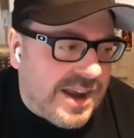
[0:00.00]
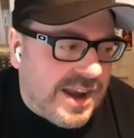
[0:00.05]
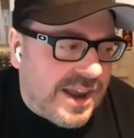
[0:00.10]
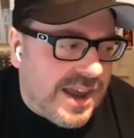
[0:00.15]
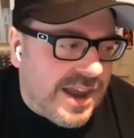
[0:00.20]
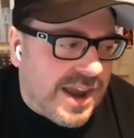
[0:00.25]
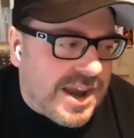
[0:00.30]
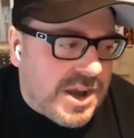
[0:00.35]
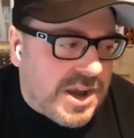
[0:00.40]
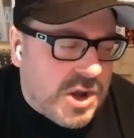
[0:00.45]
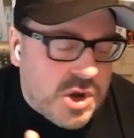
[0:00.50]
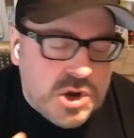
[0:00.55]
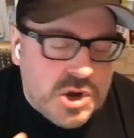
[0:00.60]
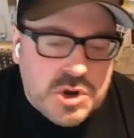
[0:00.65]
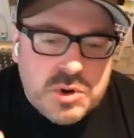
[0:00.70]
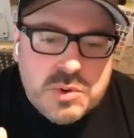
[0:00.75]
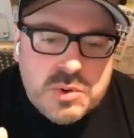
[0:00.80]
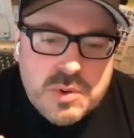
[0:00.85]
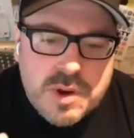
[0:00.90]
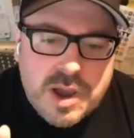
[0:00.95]
I
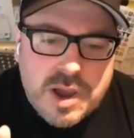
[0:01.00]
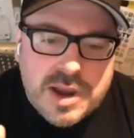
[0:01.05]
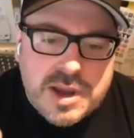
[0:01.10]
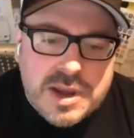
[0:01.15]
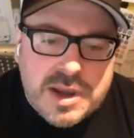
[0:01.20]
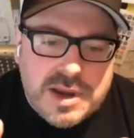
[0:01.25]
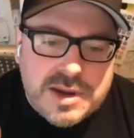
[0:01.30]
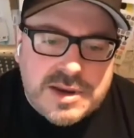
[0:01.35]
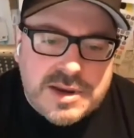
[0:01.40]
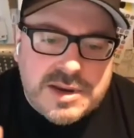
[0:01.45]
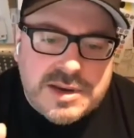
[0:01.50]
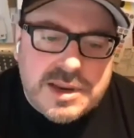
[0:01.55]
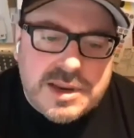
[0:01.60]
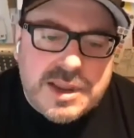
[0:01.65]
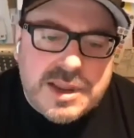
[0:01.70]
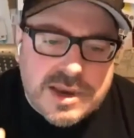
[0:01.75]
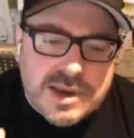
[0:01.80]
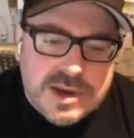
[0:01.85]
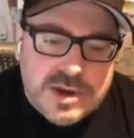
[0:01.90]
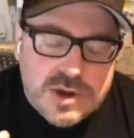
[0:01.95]
knew I needed to
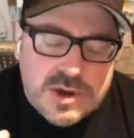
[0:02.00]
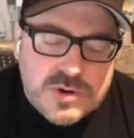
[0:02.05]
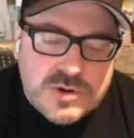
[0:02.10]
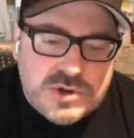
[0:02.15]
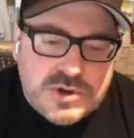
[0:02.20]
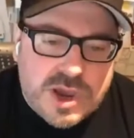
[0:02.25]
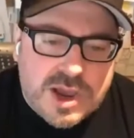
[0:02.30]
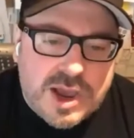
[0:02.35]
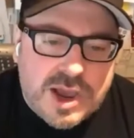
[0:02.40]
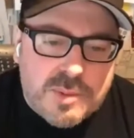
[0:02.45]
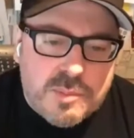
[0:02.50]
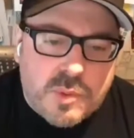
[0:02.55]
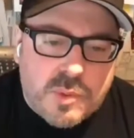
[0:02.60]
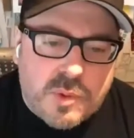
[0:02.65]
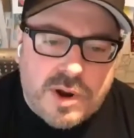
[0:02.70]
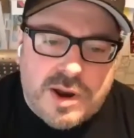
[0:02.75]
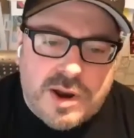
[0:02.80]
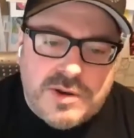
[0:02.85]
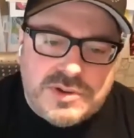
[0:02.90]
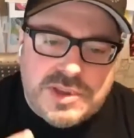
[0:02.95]
get a new job
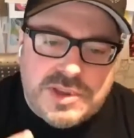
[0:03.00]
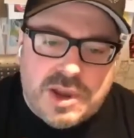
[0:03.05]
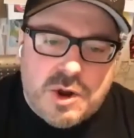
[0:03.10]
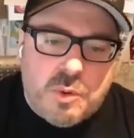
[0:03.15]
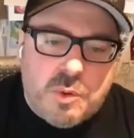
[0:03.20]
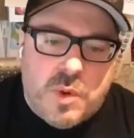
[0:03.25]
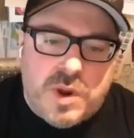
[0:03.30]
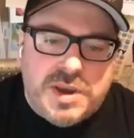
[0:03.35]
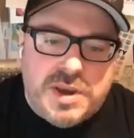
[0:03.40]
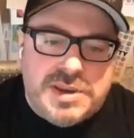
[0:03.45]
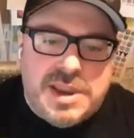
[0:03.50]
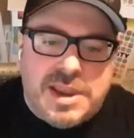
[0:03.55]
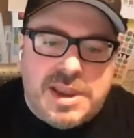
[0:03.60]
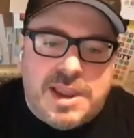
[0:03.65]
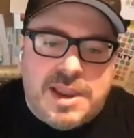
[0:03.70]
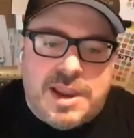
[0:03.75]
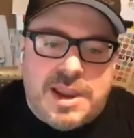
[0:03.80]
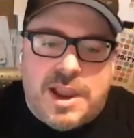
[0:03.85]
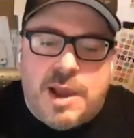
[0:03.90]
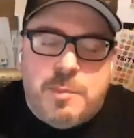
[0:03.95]
where I was there one
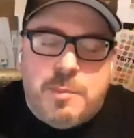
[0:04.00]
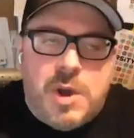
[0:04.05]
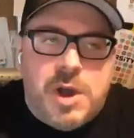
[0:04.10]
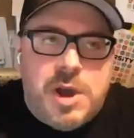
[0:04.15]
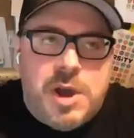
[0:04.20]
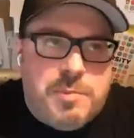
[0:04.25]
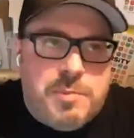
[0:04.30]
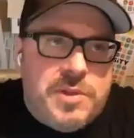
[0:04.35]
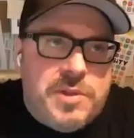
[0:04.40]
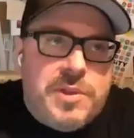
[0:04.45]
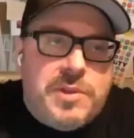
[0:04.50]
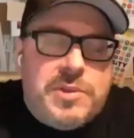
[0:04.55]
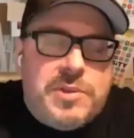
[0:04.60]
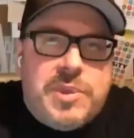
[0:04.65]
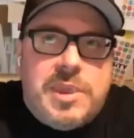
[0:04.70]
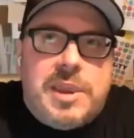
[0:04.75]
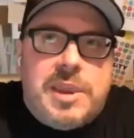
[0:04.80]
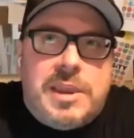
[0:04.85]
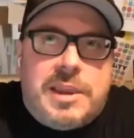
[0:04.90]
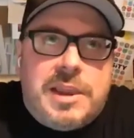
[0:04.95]
day. I'm up on the
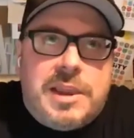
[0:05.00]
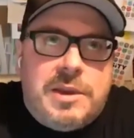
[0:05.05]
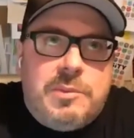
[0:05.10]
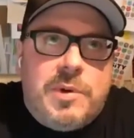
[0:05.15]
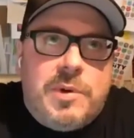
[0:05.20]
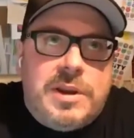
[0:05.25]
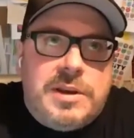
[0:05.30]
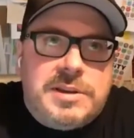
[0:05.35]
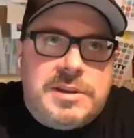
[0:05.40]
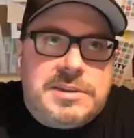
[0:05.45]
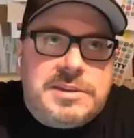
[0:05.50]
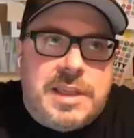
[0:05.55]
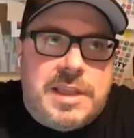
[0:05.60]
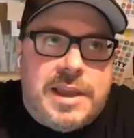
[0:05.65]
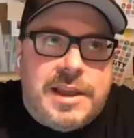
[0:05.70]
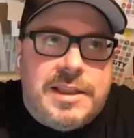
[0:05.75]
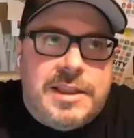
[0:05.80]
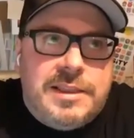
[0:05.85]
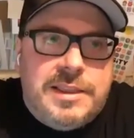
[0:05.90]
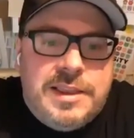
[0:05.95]
thing, getting ready to
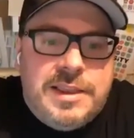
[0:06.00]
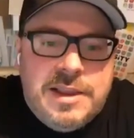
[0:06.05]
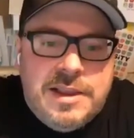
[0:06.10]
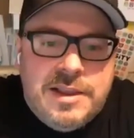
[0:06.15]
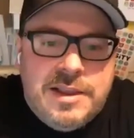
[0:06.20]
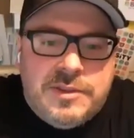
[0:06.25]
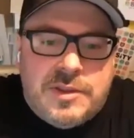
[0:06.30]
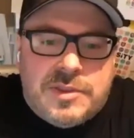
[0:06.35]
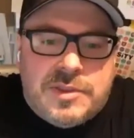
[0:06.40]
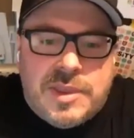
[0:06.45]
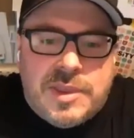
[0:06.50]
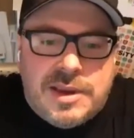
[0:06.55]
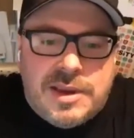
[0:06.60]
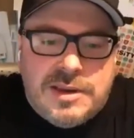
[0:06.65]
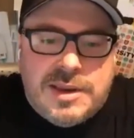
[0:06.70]
slide the thing